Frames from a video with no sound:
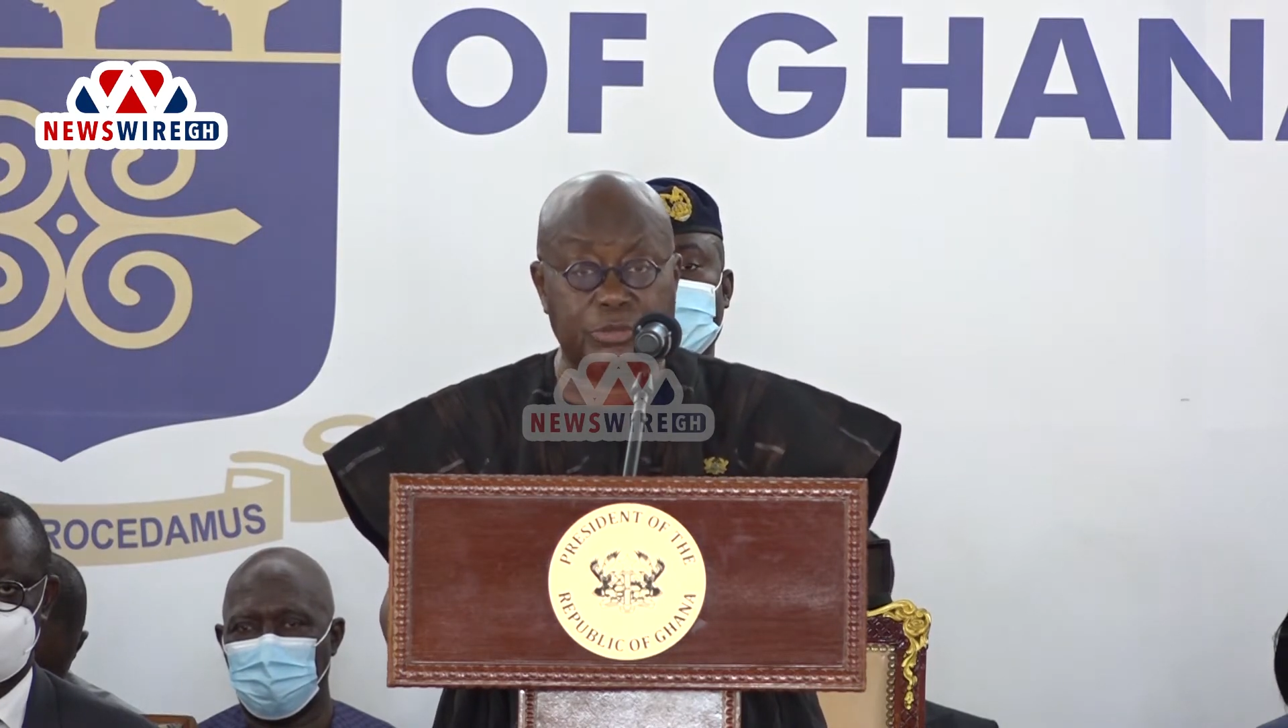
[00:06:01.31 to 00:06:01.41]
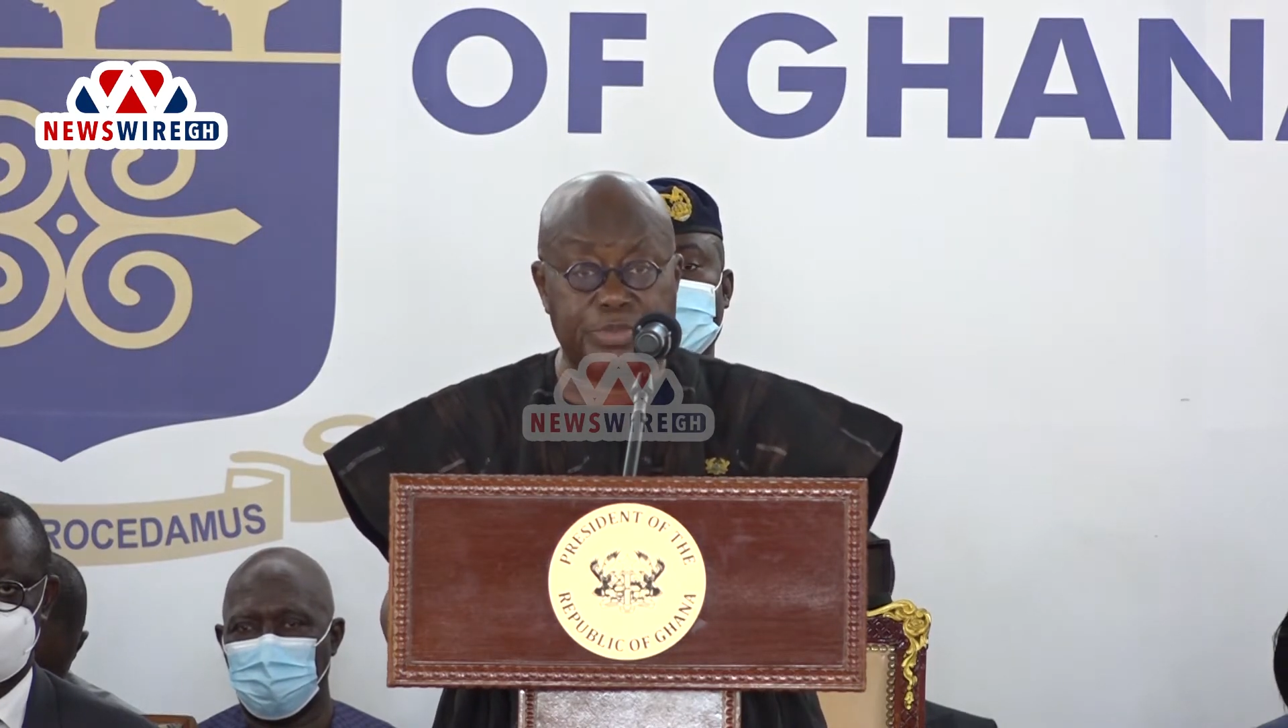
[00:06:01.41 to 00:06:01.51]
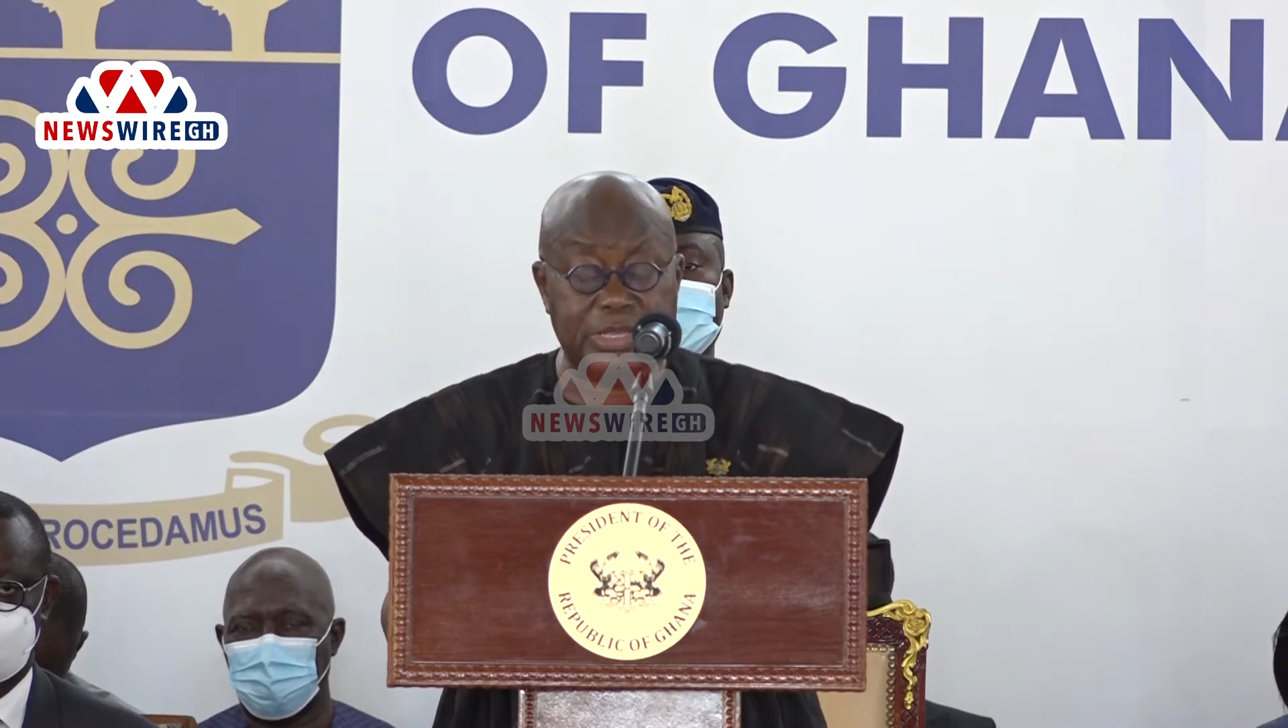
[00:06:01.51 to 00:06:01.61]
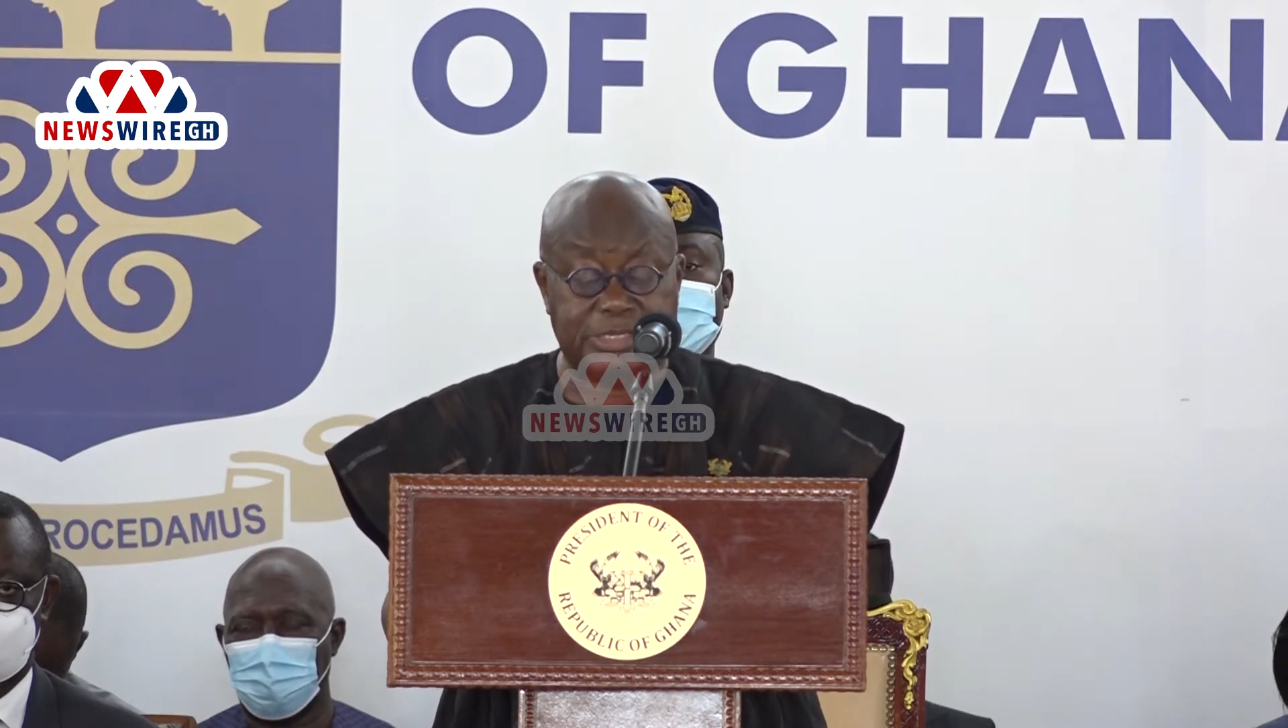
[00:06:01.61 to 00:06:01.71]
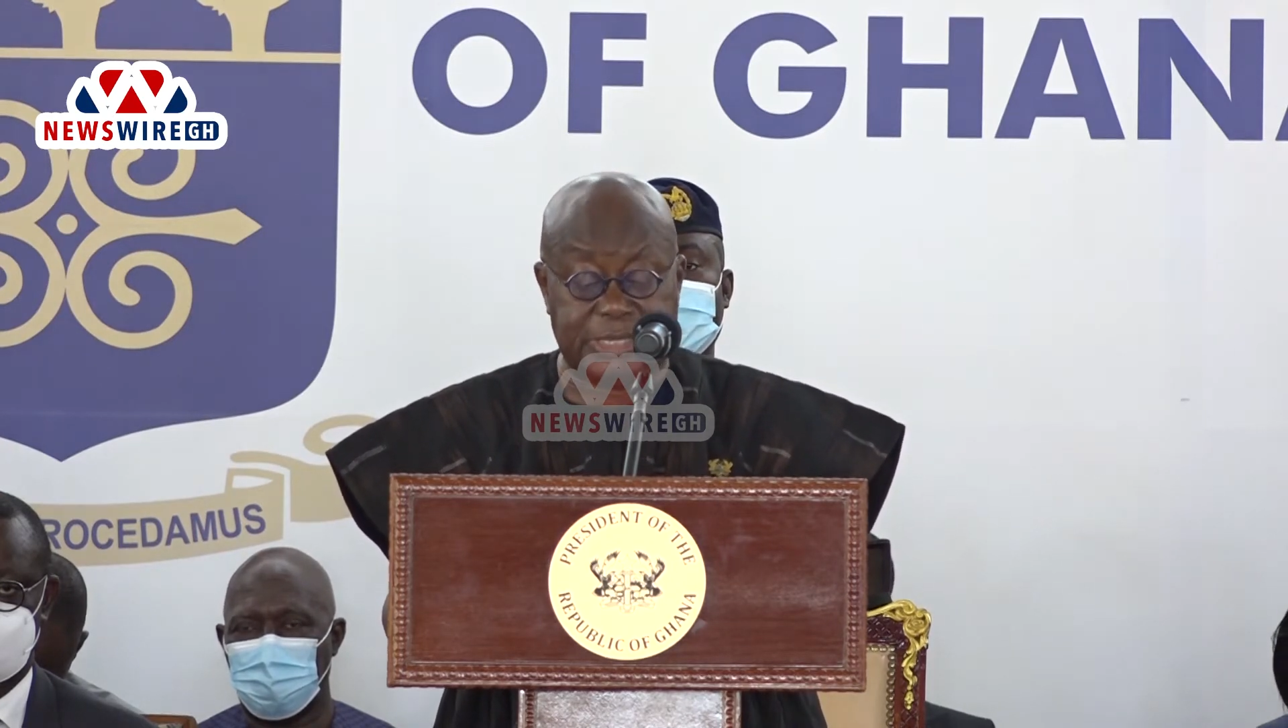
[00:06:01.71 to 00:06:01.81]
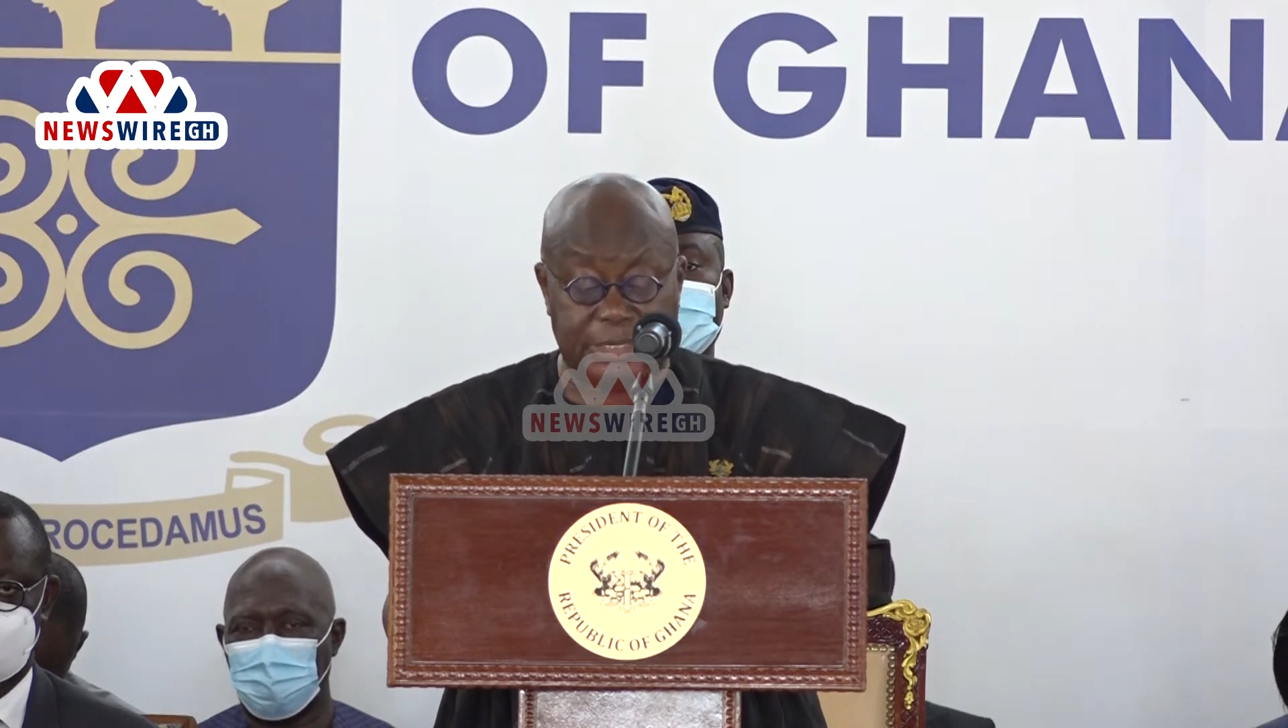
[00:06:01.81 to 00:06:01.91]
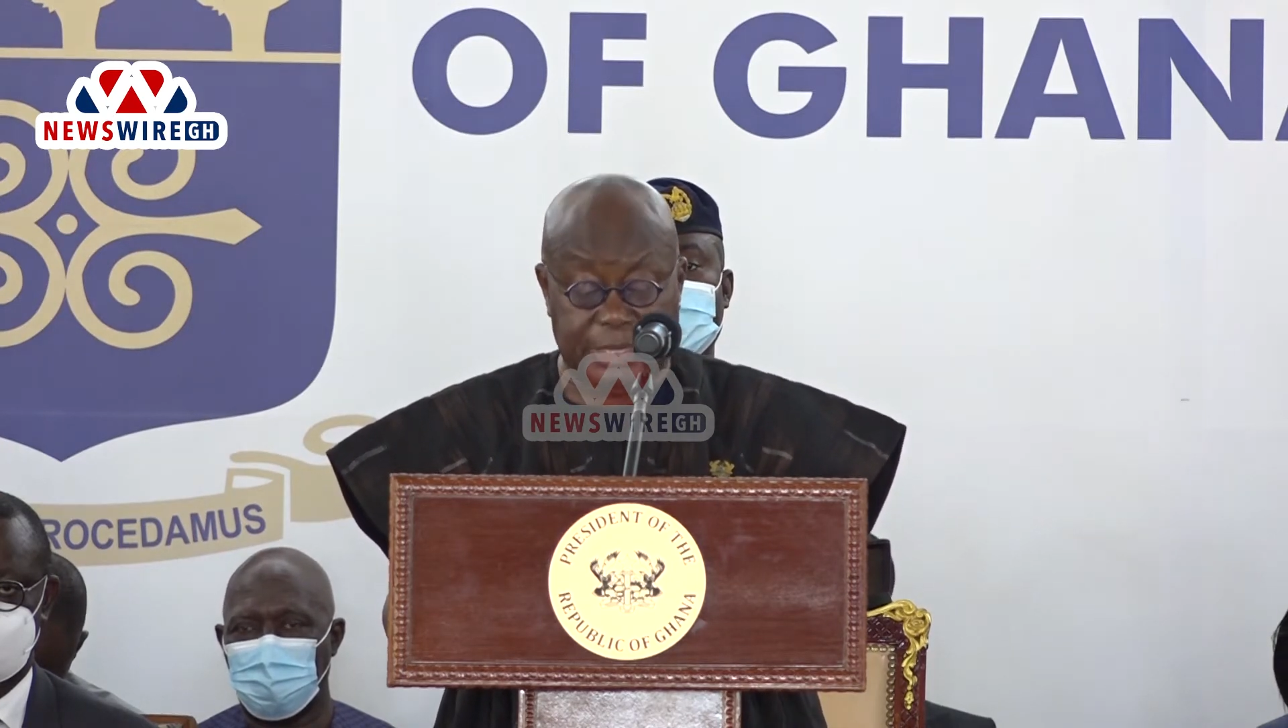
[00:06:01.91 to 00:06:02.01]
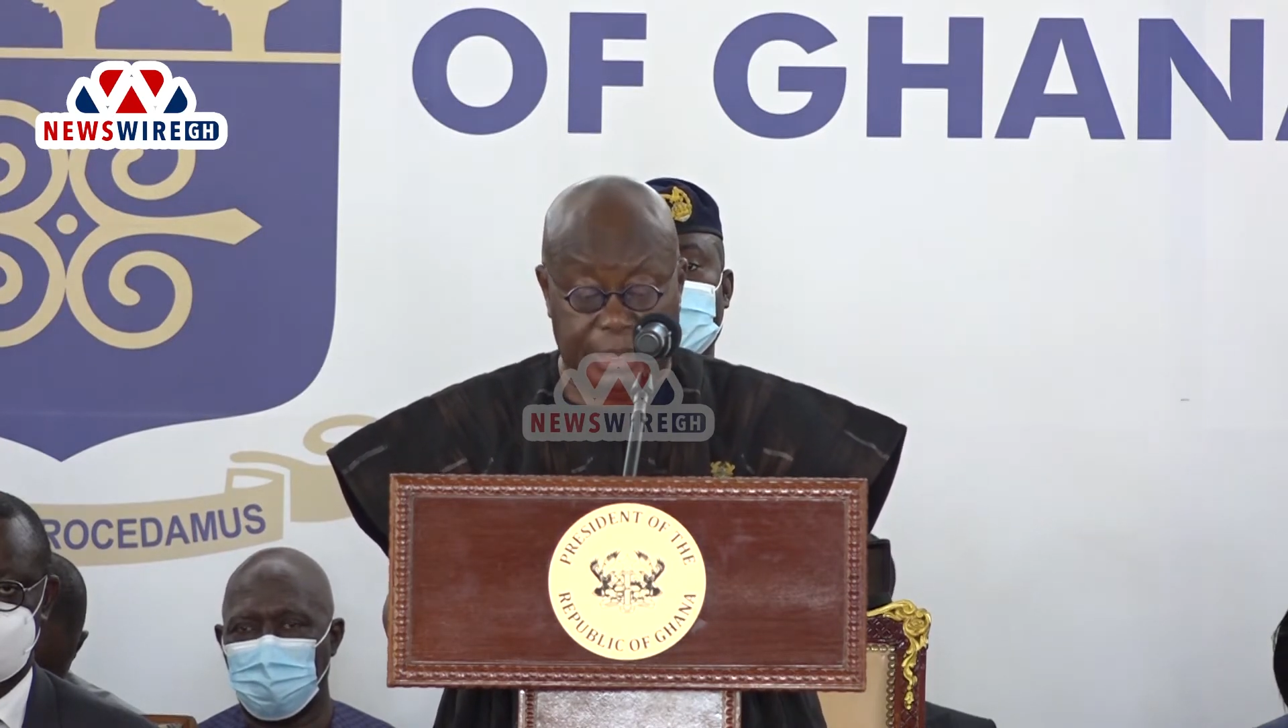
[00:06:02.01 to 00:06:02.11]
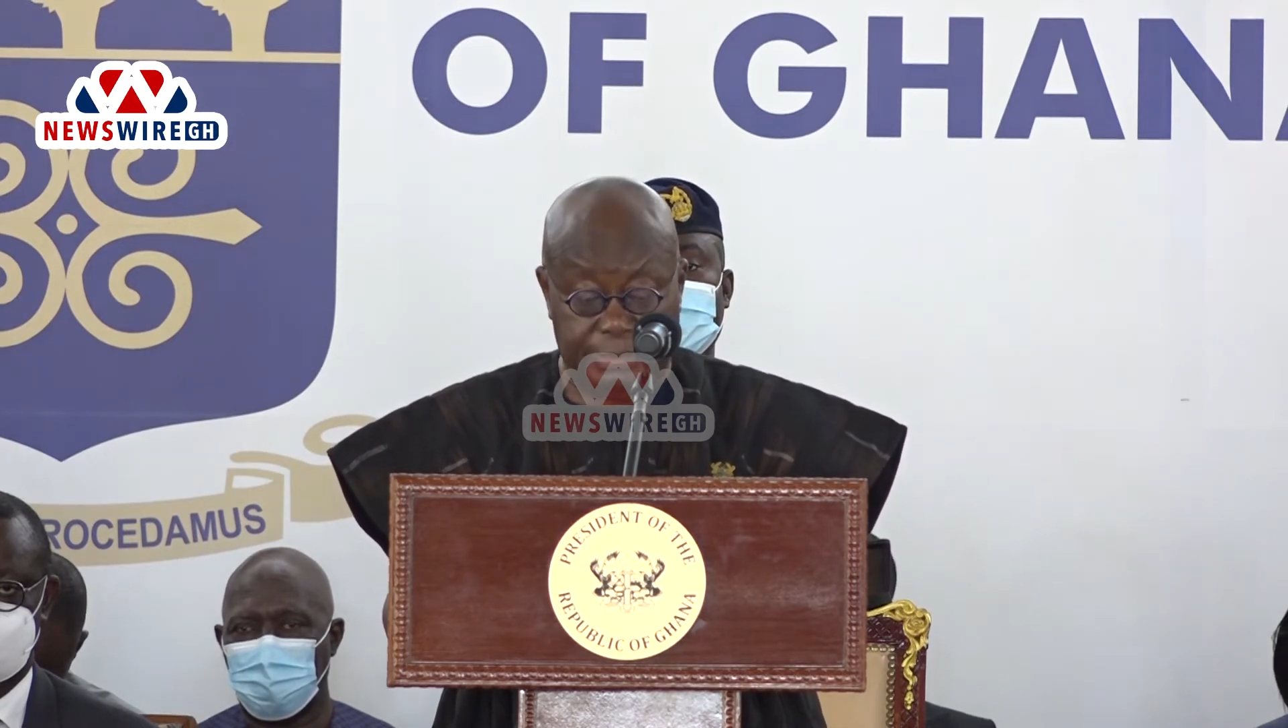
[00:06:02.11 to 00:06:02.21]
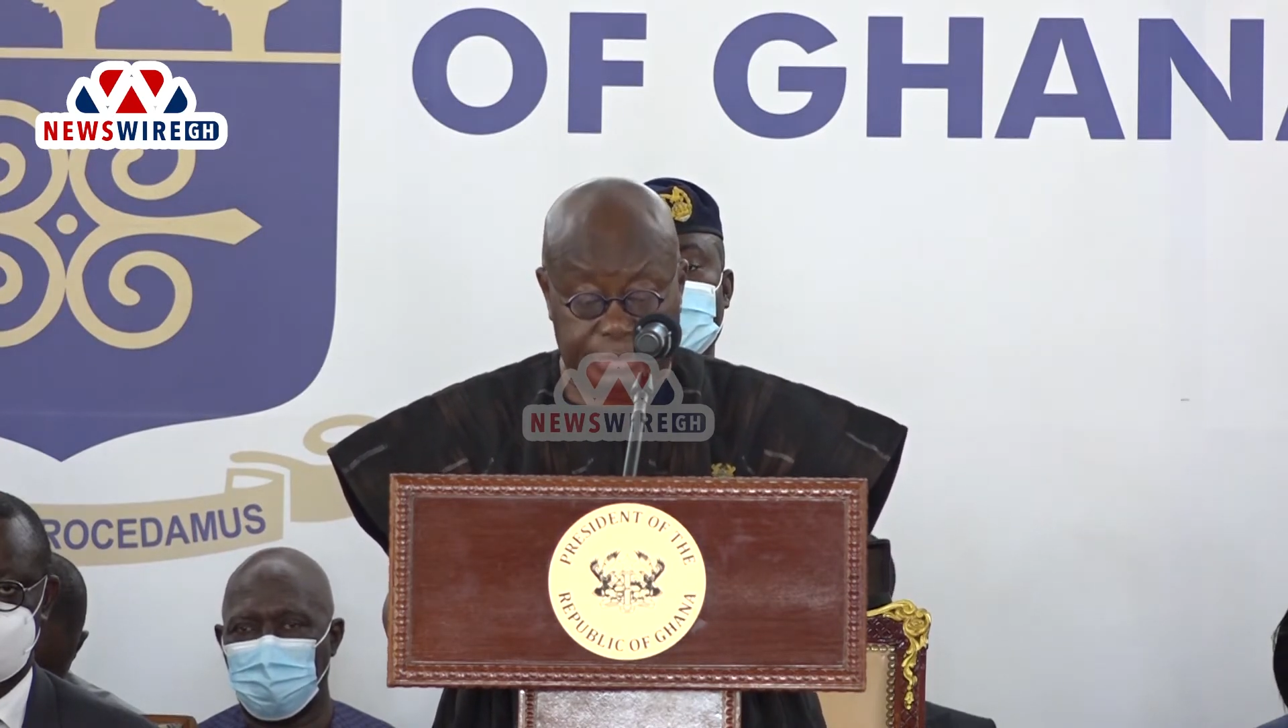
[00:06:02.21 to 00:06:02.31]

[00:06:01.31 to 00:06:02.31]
been set up.